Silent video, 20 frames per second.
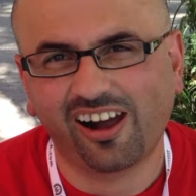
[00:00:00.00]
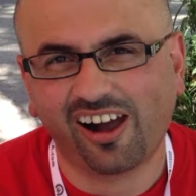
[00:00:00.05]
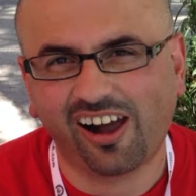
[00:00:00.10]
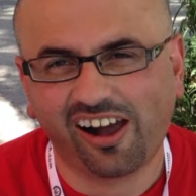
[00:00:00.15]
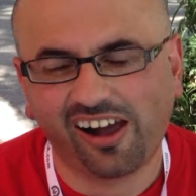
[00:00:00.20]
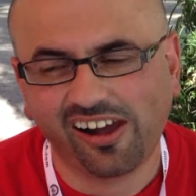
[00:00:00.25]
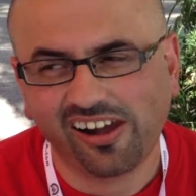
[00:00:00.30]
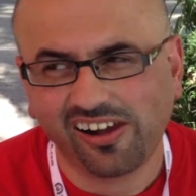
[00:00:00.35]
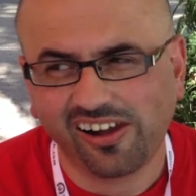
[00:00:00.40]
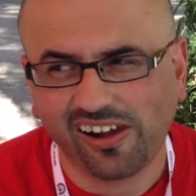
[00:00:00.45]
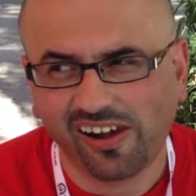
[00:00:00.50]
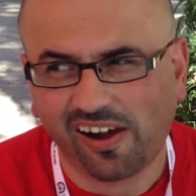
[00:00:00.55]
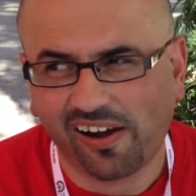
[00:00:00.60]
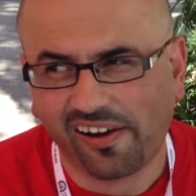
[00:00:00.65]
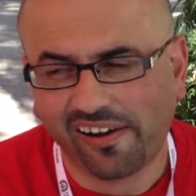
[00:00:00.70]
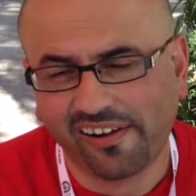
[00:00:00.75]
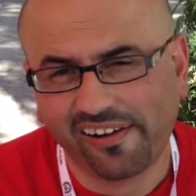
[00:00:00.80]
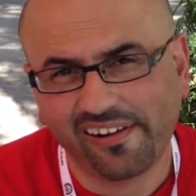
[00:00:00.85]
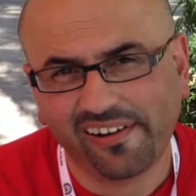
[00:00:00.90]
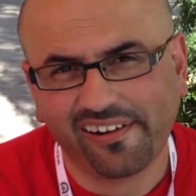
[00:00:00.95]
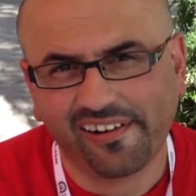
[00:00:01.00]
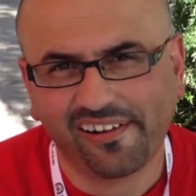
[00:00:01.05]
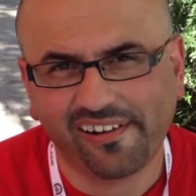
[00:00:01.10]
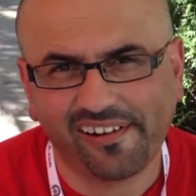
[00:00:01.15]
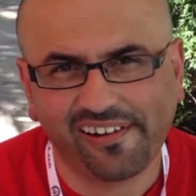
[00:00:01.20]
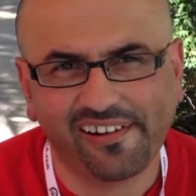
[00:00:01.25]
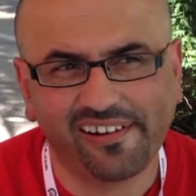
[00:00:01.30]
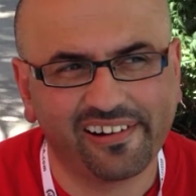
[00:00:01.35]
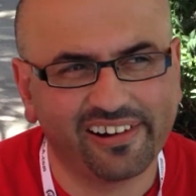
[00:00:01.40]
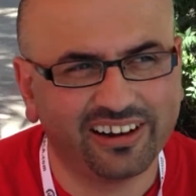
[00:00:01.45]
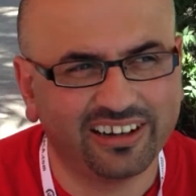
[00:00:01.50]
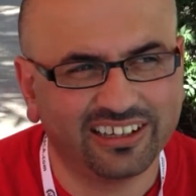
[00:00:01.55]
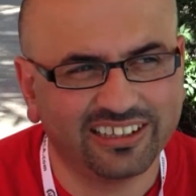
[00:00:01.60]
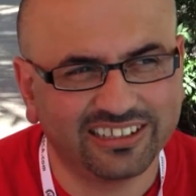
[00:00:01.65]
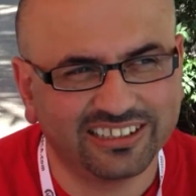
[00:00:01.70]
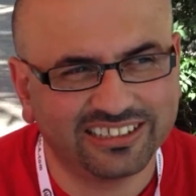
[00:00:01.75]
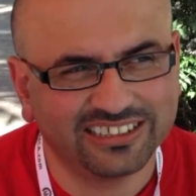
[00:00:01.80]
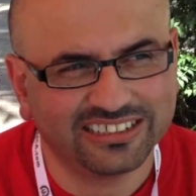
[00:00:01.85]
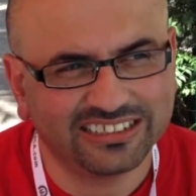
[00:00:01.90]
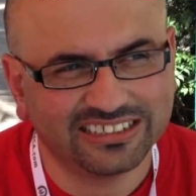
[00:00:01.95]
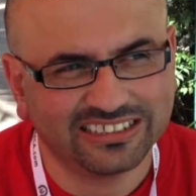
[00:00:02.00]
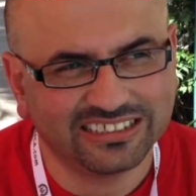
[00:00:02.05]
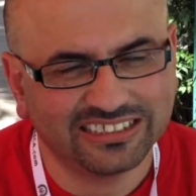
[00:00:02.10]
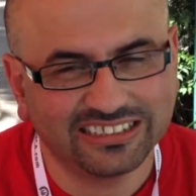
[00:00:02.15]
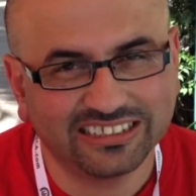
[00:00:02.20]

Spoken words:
Okay, we are back here with Iyad